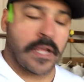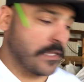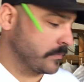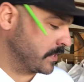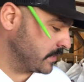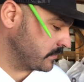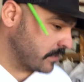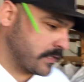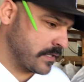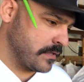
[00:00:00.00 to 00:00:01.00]
guys, I'm gonna get
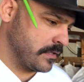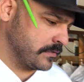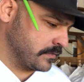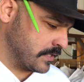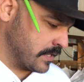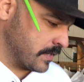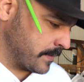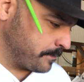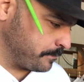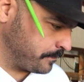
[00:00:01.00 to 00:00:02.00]
started on this. I
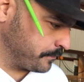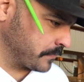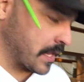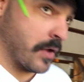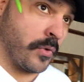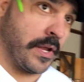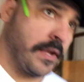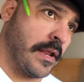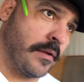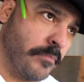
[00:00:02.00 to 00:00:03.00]
went
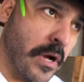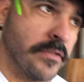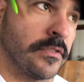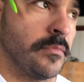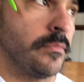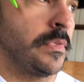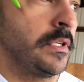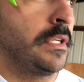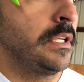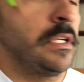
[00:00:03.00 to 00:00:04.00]
and bought some
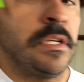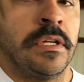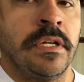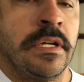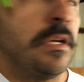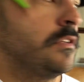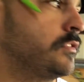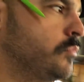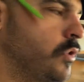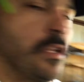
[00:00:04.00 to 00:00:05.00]
more